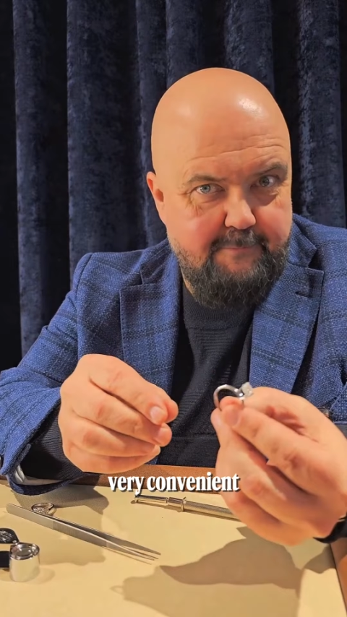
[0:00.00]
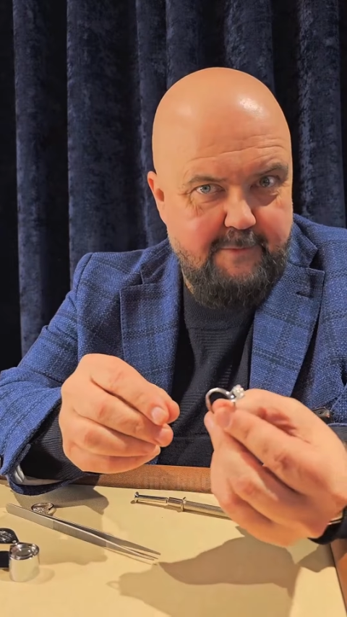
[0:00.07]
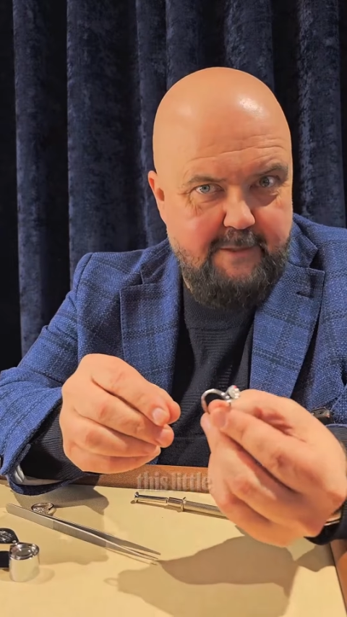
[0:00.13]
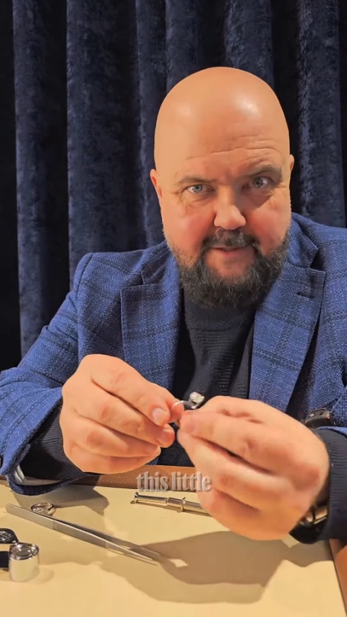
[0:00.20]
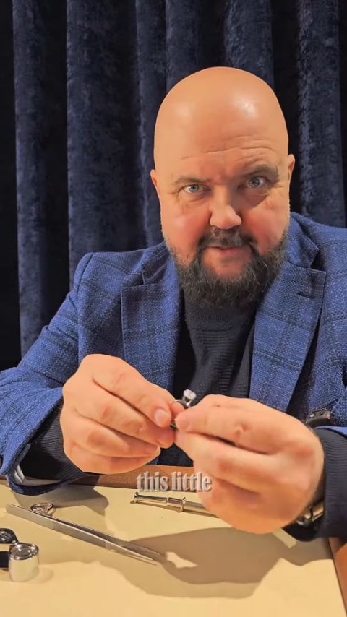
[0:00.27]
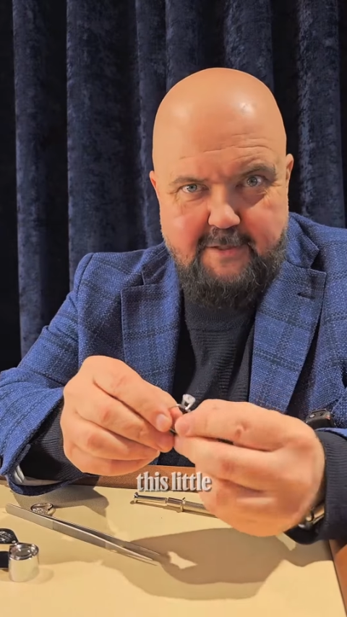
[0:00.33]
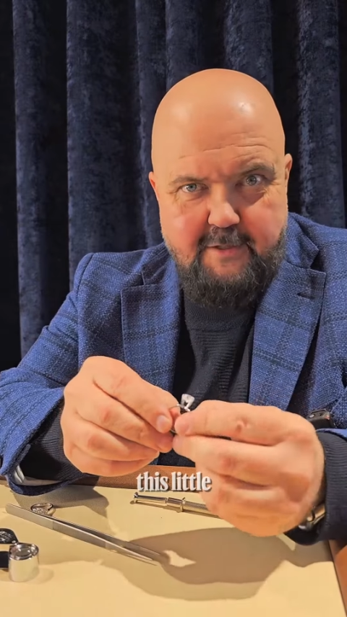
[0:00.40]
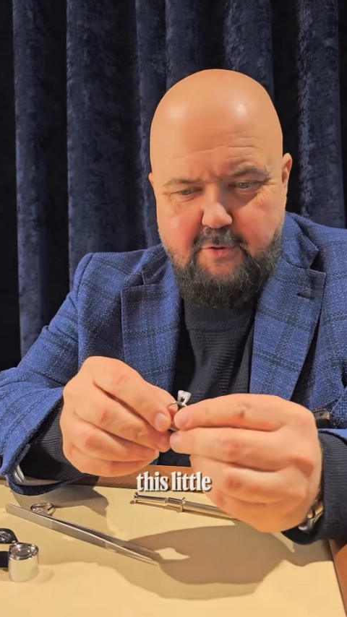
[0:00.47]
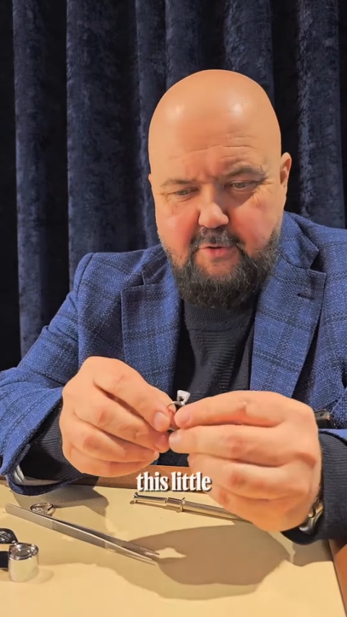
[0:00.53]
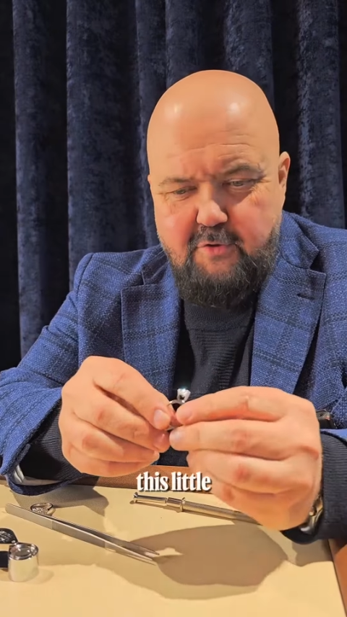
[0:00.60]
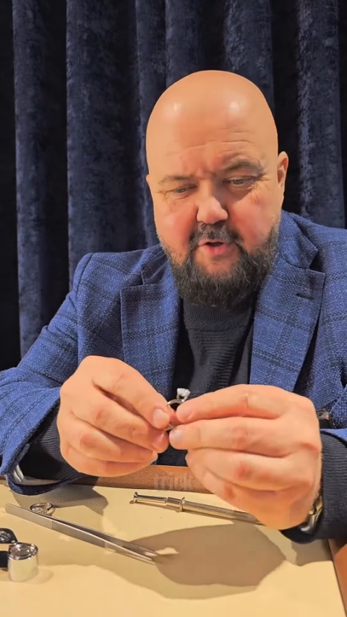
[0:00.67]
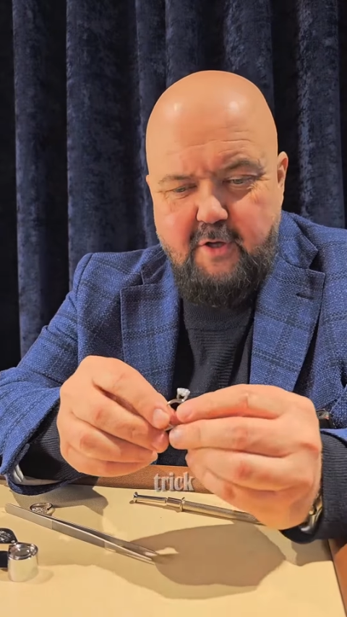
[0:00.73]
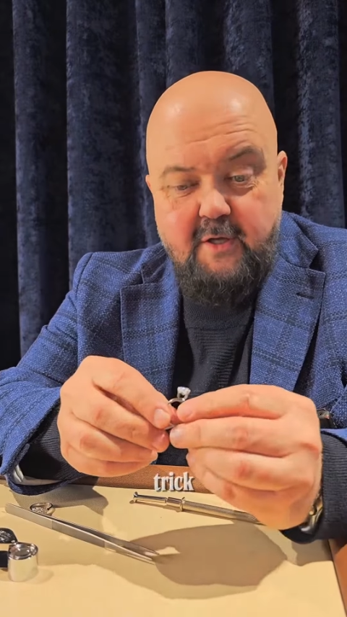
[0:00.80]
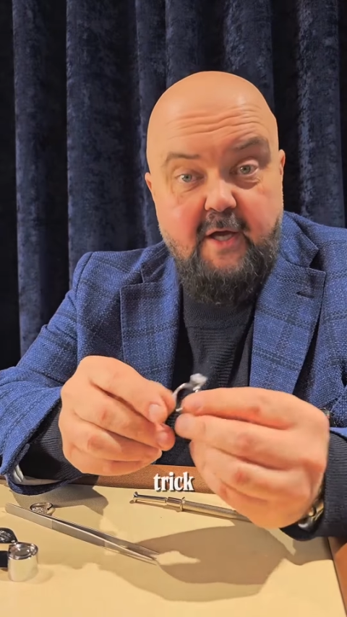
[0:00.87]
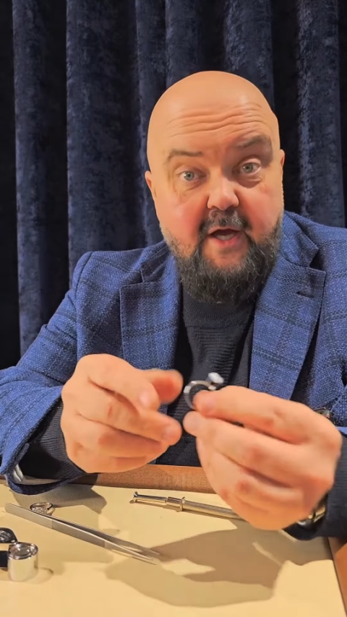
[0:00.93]
This little
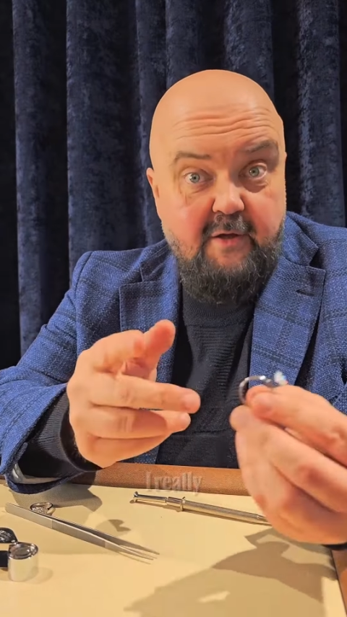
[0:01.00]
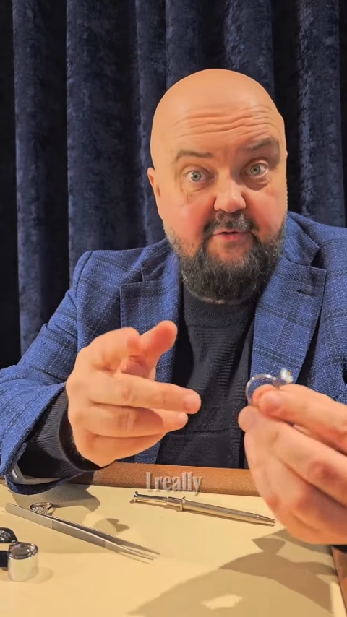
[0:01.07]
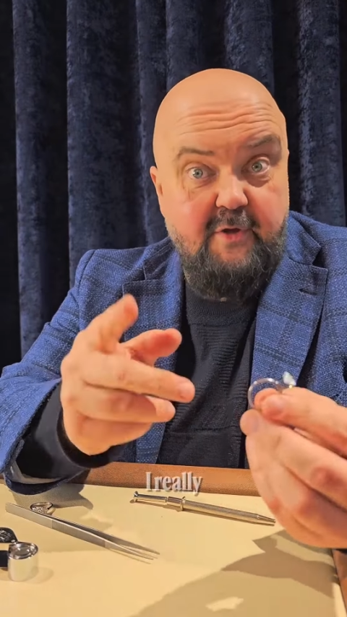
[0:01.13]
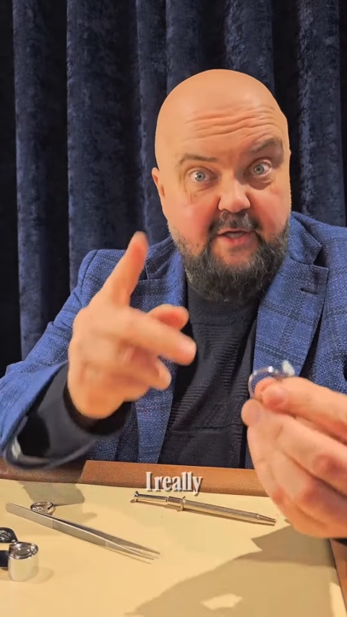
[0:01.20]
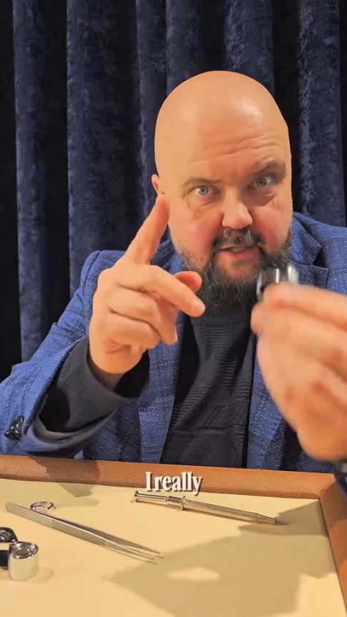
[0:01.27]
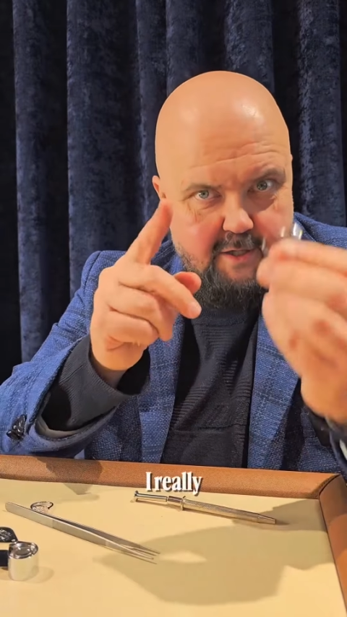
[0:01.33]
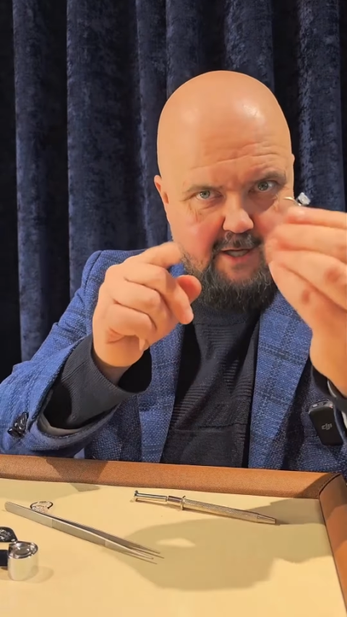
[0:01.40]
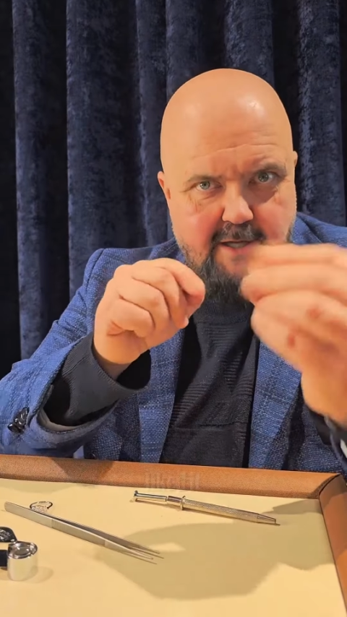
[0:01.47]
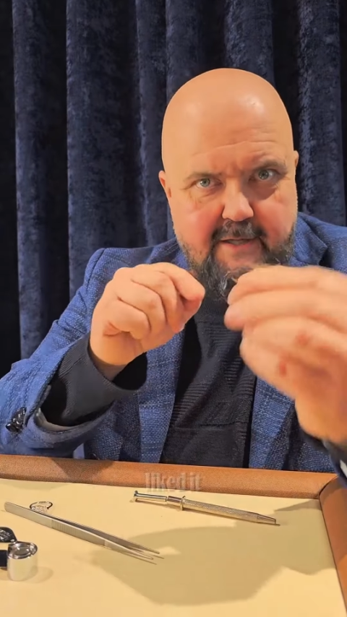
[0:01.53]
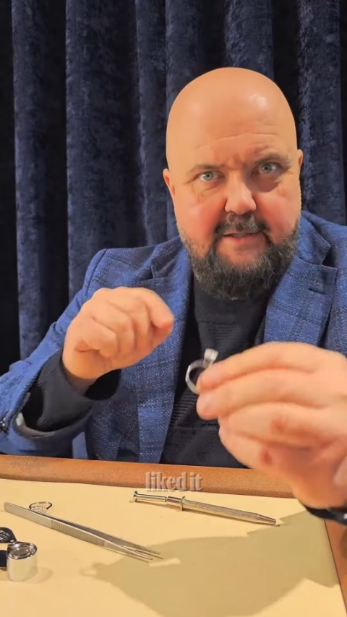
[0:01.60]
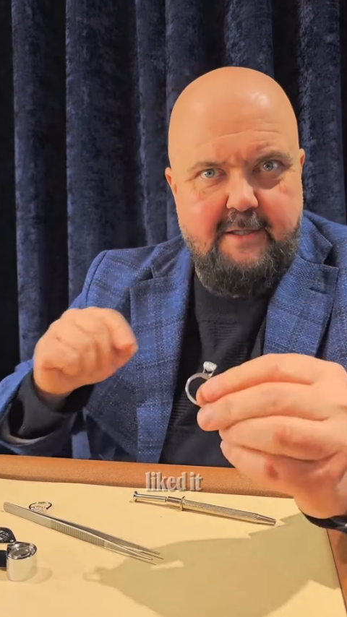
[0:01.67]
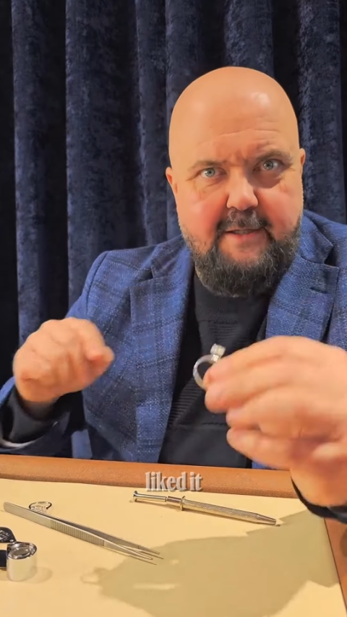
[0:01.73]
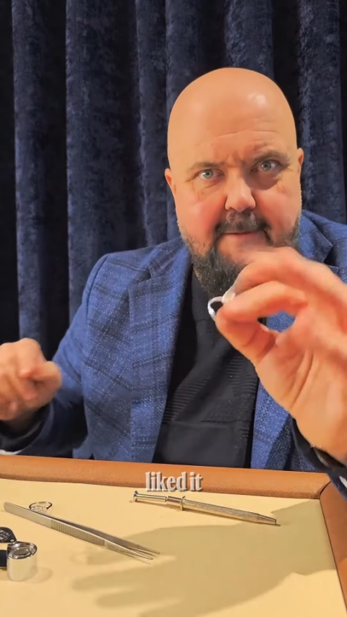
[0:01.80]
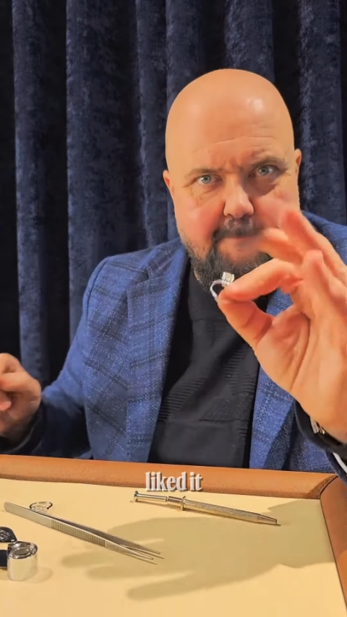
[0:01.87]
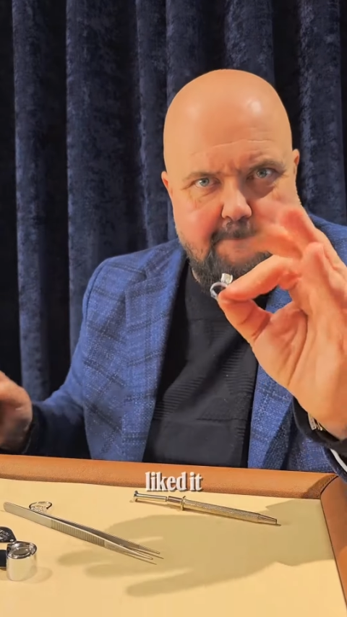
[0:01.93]
trick, I really liked
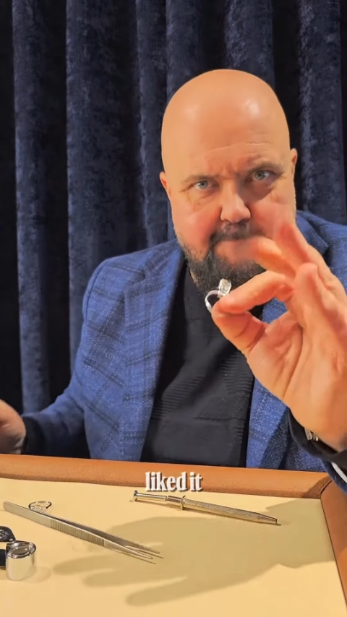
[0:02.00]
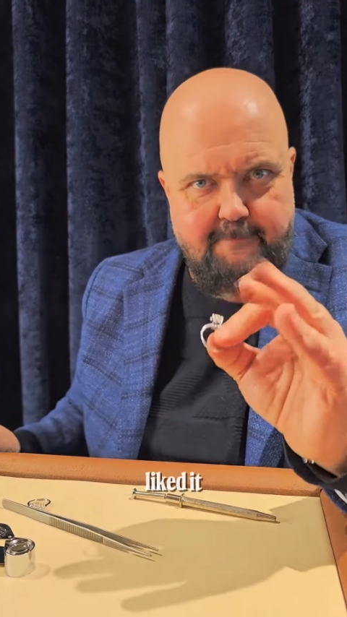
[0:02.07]
it.